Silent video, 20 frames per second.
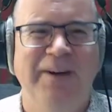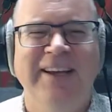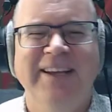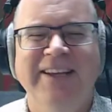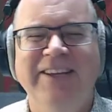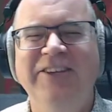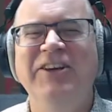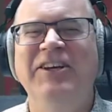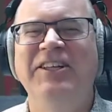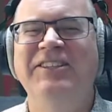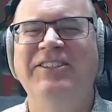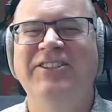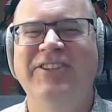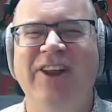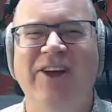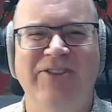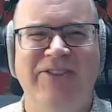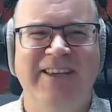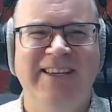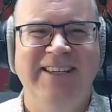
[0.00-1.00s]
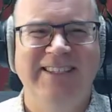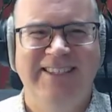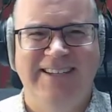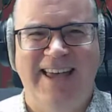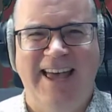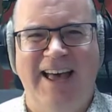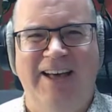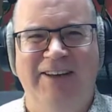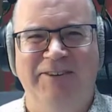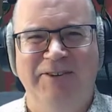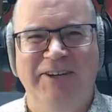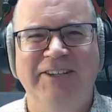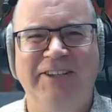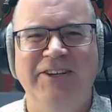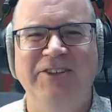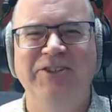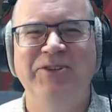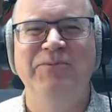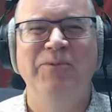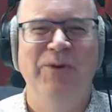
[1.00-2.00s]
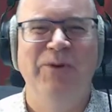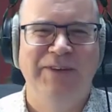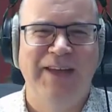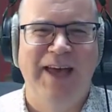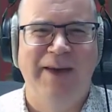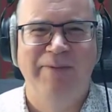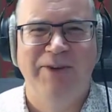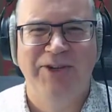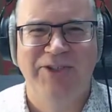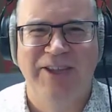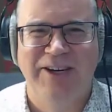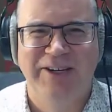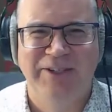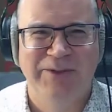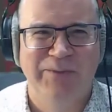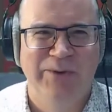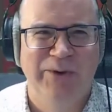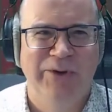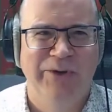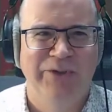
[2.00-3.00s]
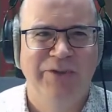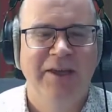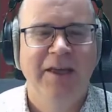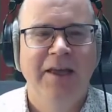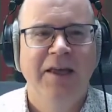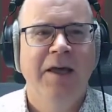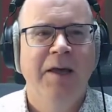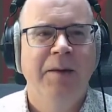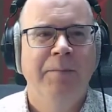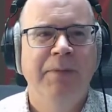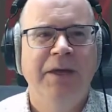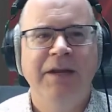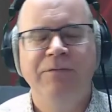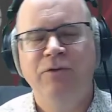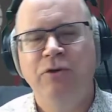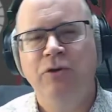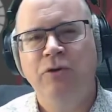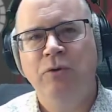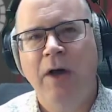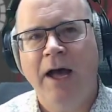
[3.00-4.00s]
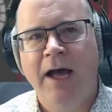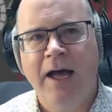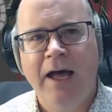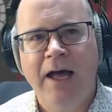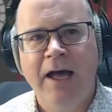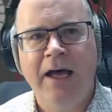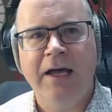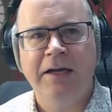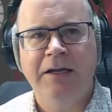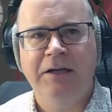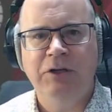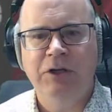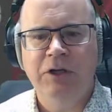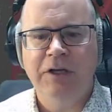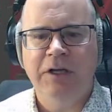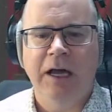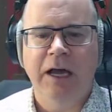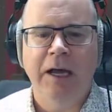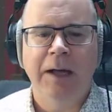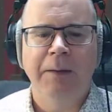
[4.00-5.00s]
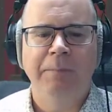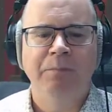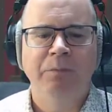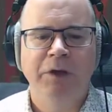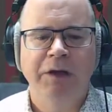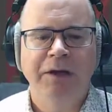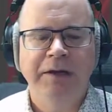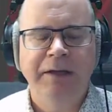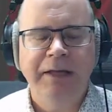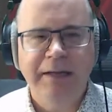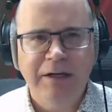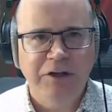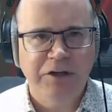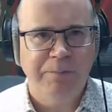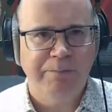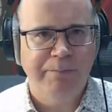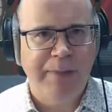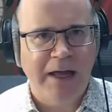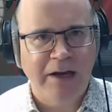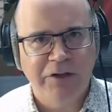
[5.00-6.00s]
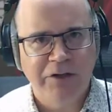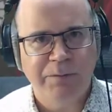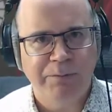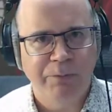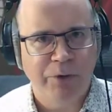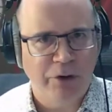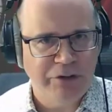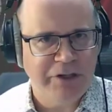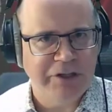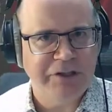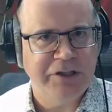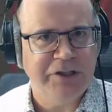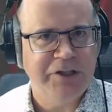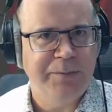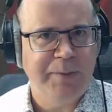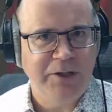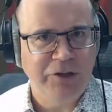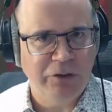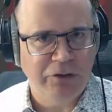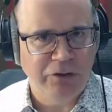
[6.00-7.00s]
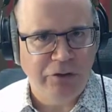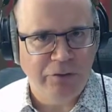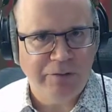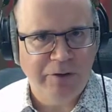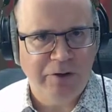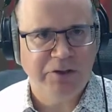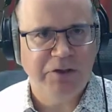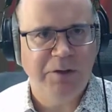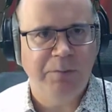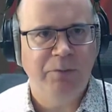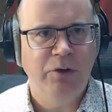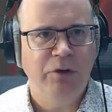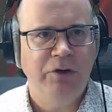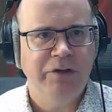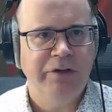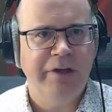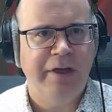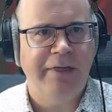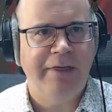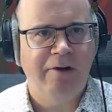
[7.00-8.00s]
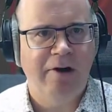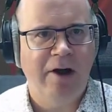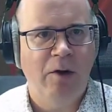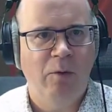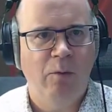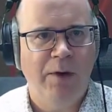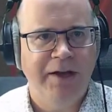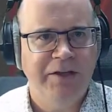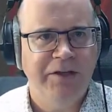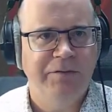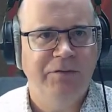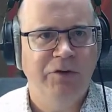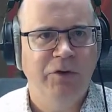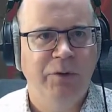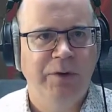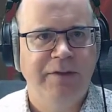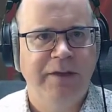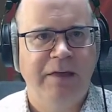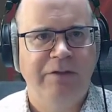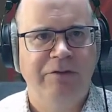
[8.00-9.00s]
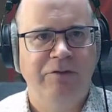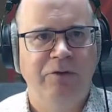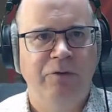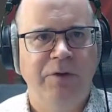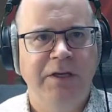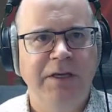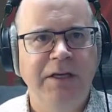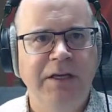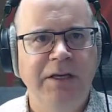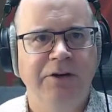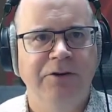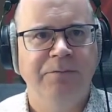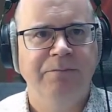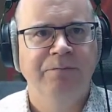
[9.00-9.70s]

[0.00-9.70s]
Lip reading: You can slow things down. You can do more damage than is worth. But if you are needing to balance the processor speeds on your various computers, there are ways of doing that through here.